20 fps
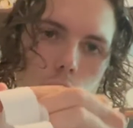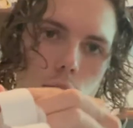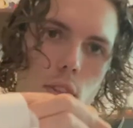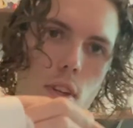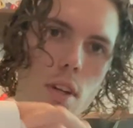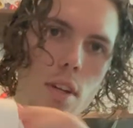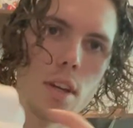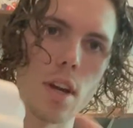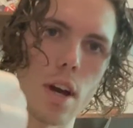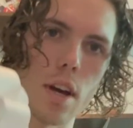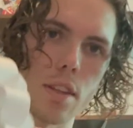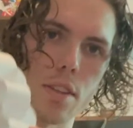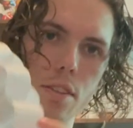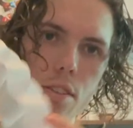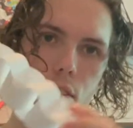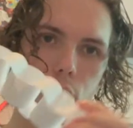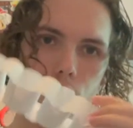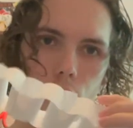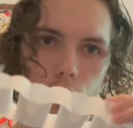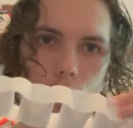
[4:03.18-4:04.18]
Yeah, this
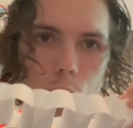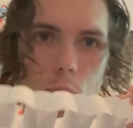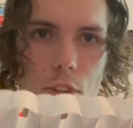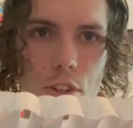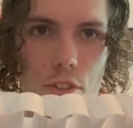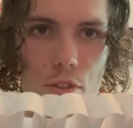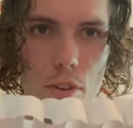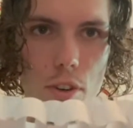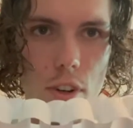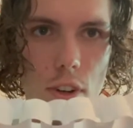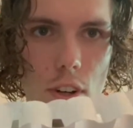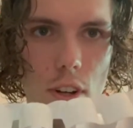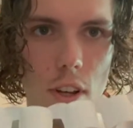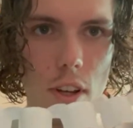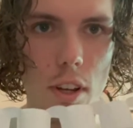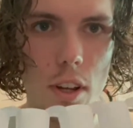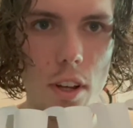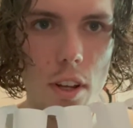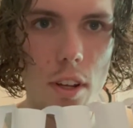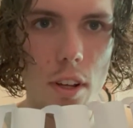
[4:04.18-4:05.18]
is a little bit short,
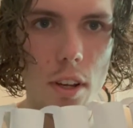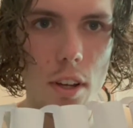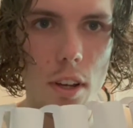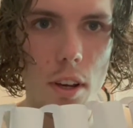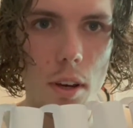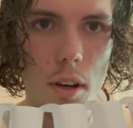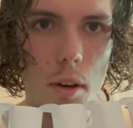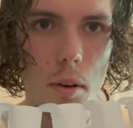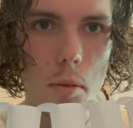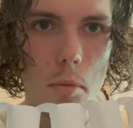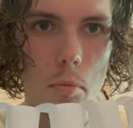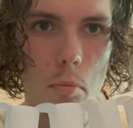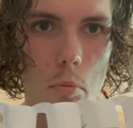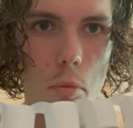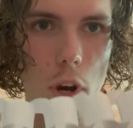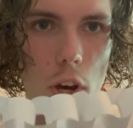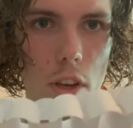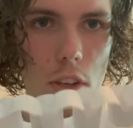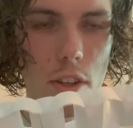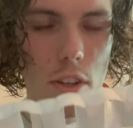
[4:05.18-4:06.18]

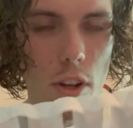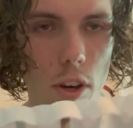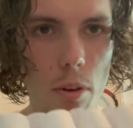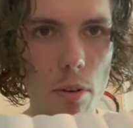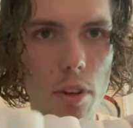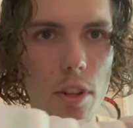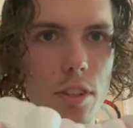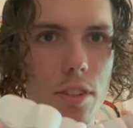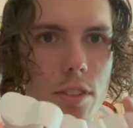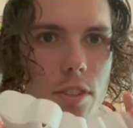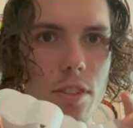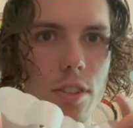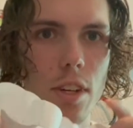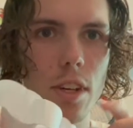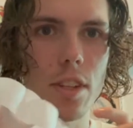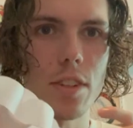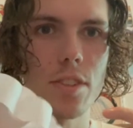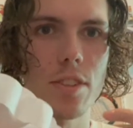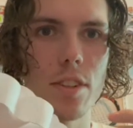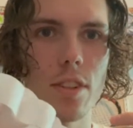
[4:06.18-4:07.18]
but you know, it's
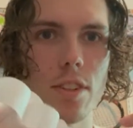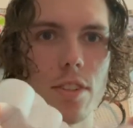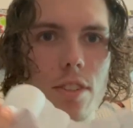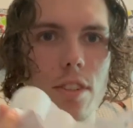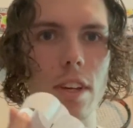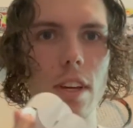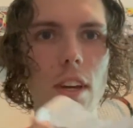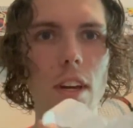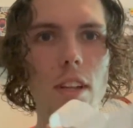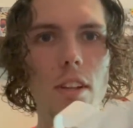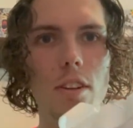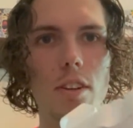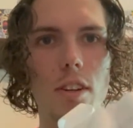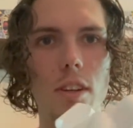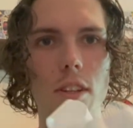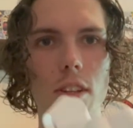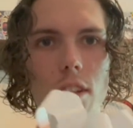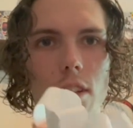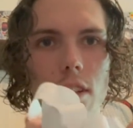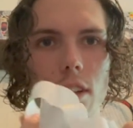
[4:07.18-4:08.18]
still a snake. And look,
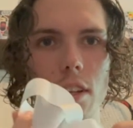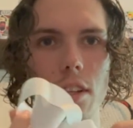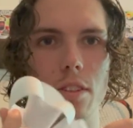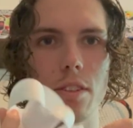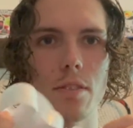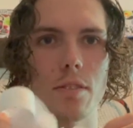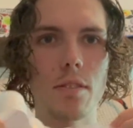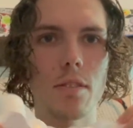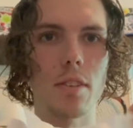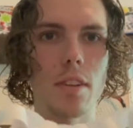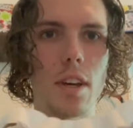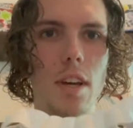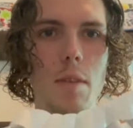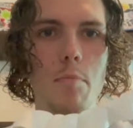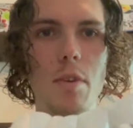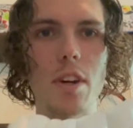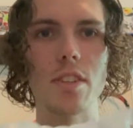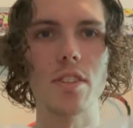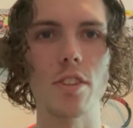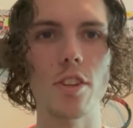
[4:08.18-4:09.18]
it
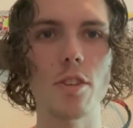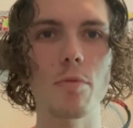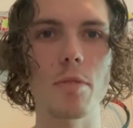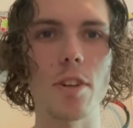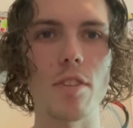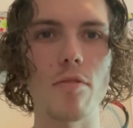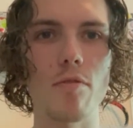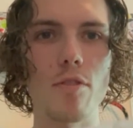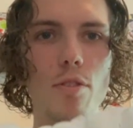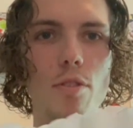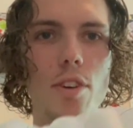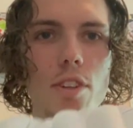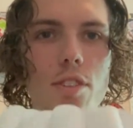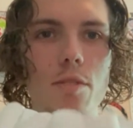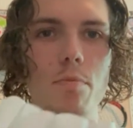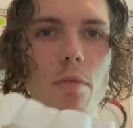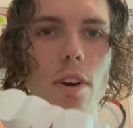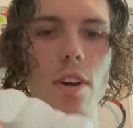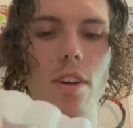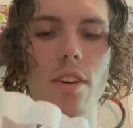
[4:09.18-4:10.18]
makes a little bit of noise,
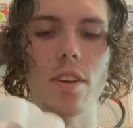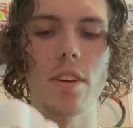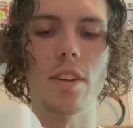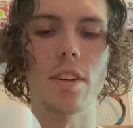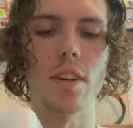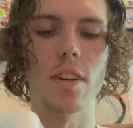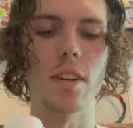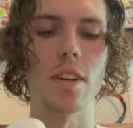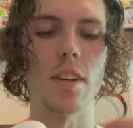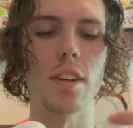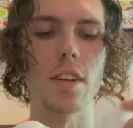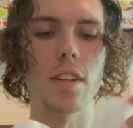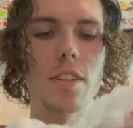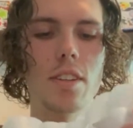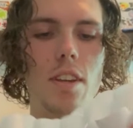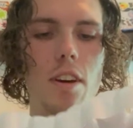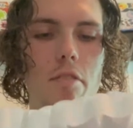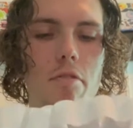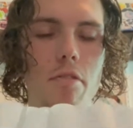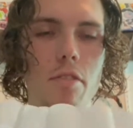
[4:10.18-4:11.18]
but it
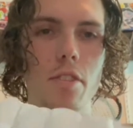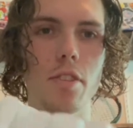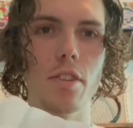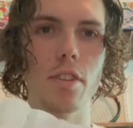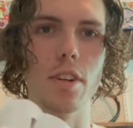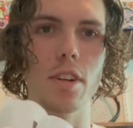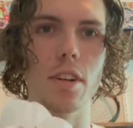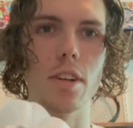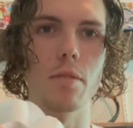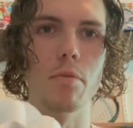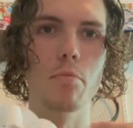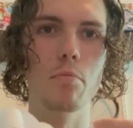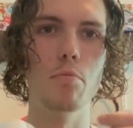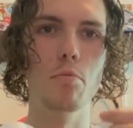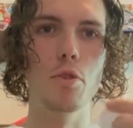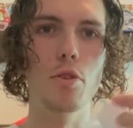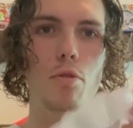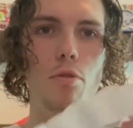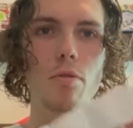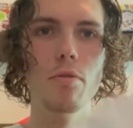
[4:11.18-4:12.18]
definitely
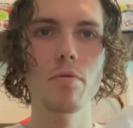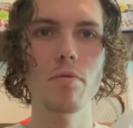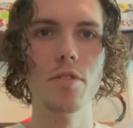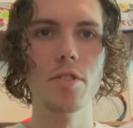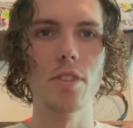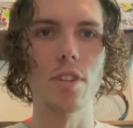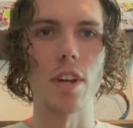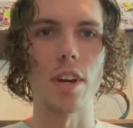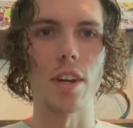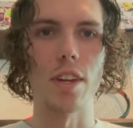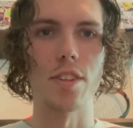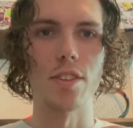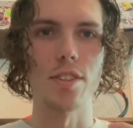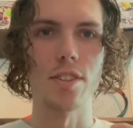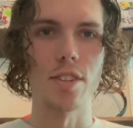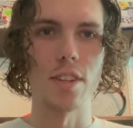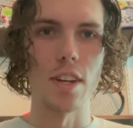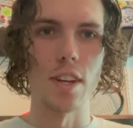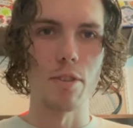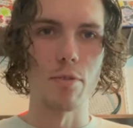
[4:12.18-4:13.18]
moves like a
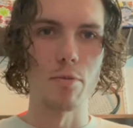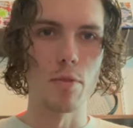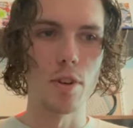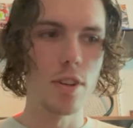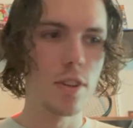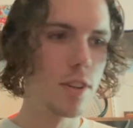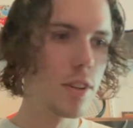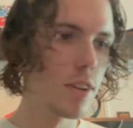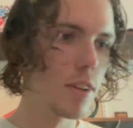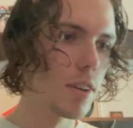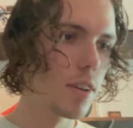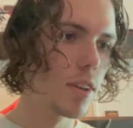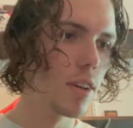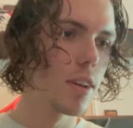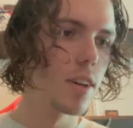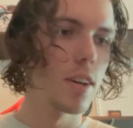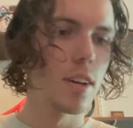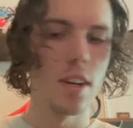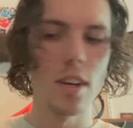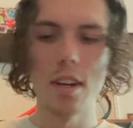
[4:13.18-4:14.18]
snake would.
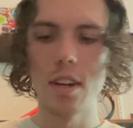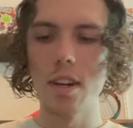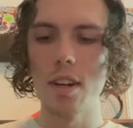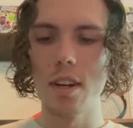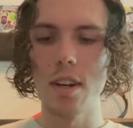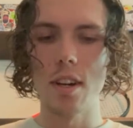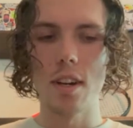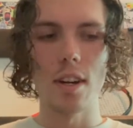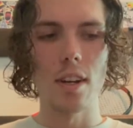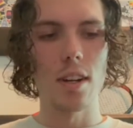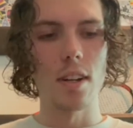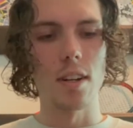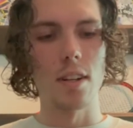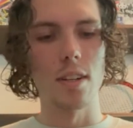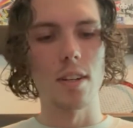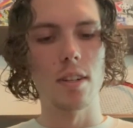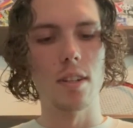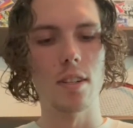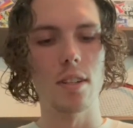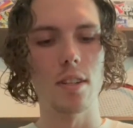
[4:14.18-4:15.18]

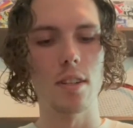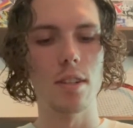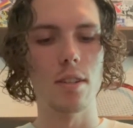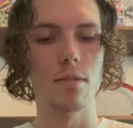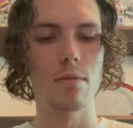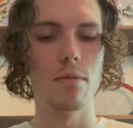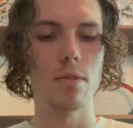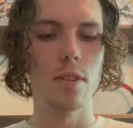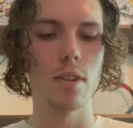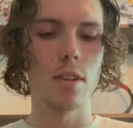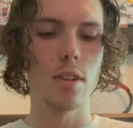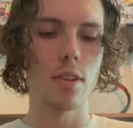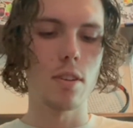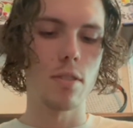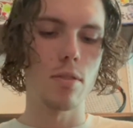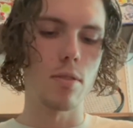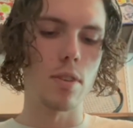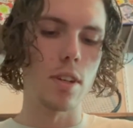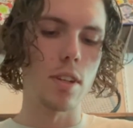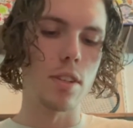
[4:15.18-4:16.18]
And then we're gonna go
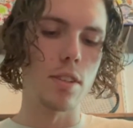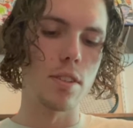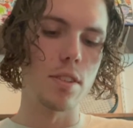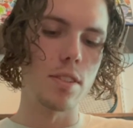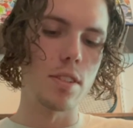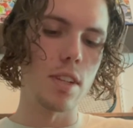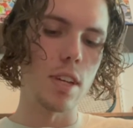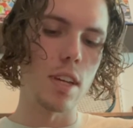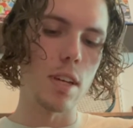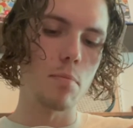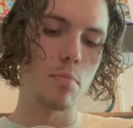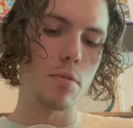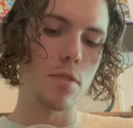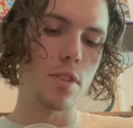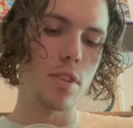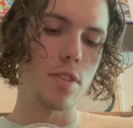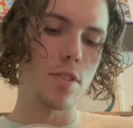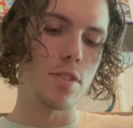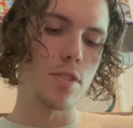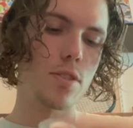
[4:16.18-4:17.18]
ahead and tape
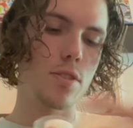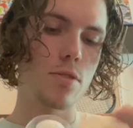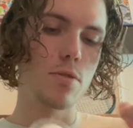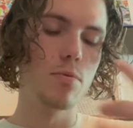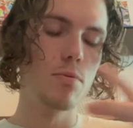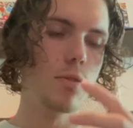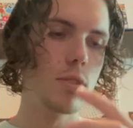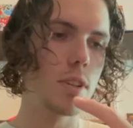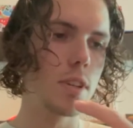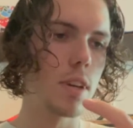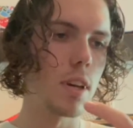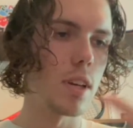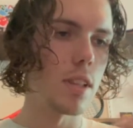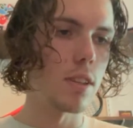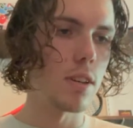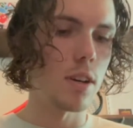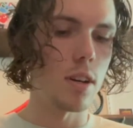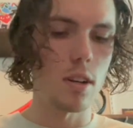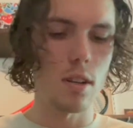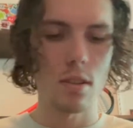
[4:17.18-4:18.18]
this
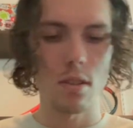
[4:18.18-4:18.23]
together.